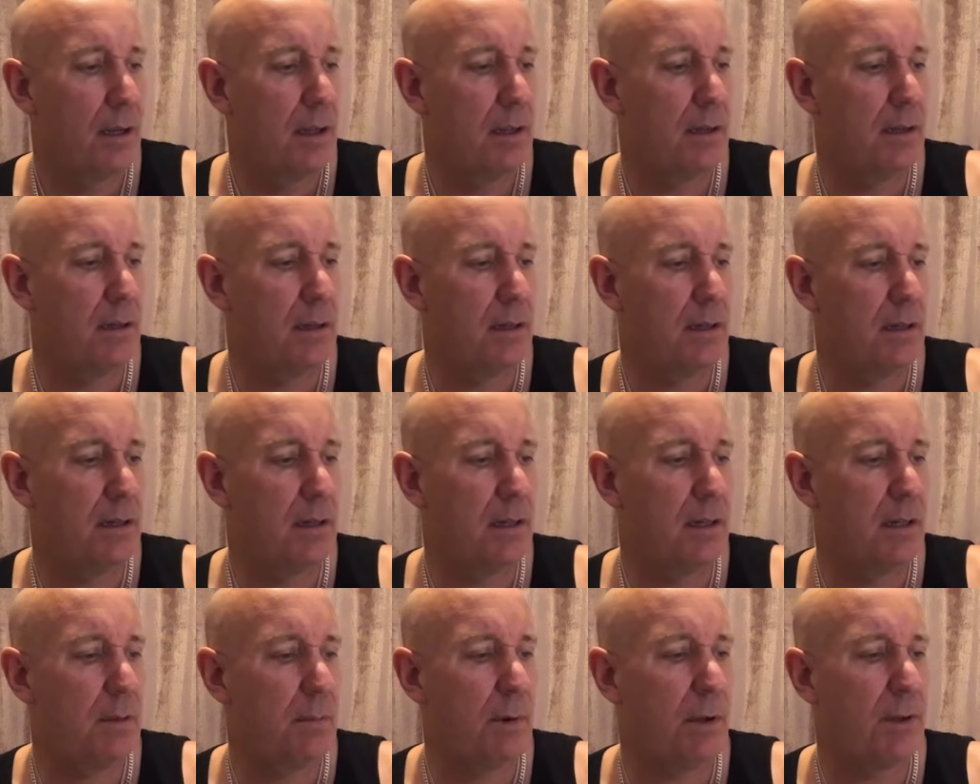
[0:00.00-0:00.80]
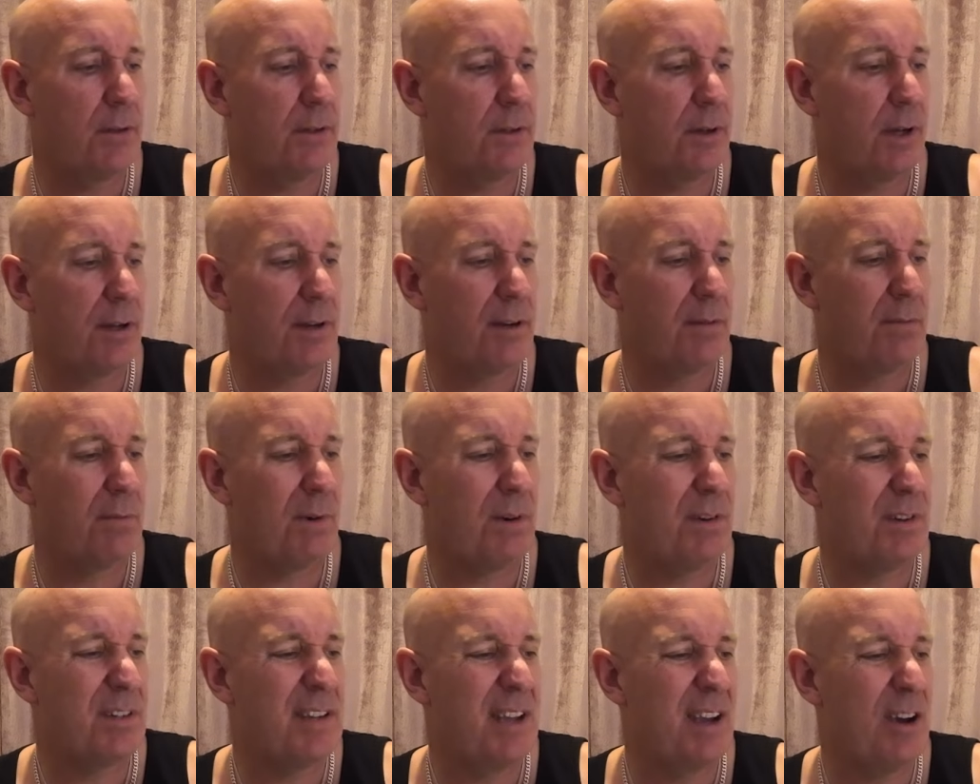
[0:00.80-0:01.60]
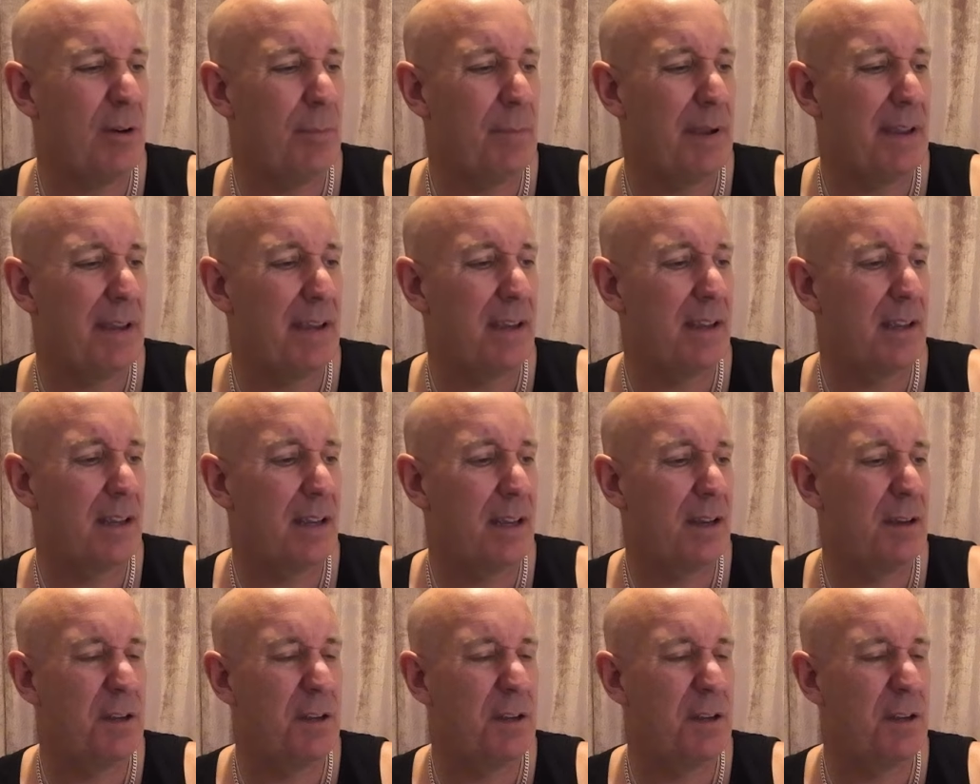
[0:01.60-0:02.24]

I won't do it. Won't tell me.